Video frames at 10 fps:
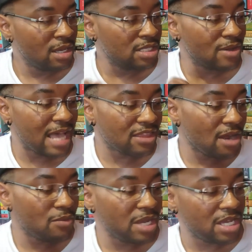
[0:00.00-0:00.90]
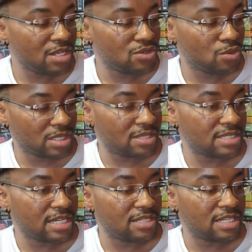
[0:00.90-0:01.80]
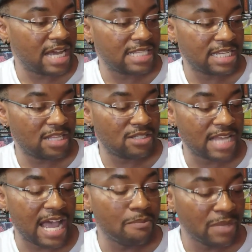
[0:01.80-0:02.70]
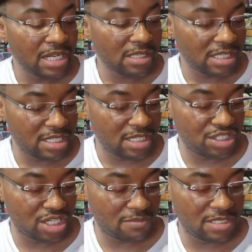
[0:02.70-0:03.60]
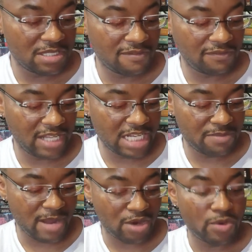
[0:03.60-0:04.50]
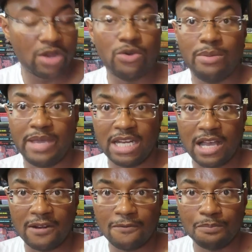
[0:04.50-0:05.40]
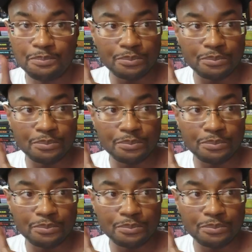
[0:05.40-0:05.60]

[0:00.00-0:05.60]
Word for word: So after I read Dorothy Sayers' The Nine Tailors, I immediately jumped into Fletch by Gregory Mcdonald.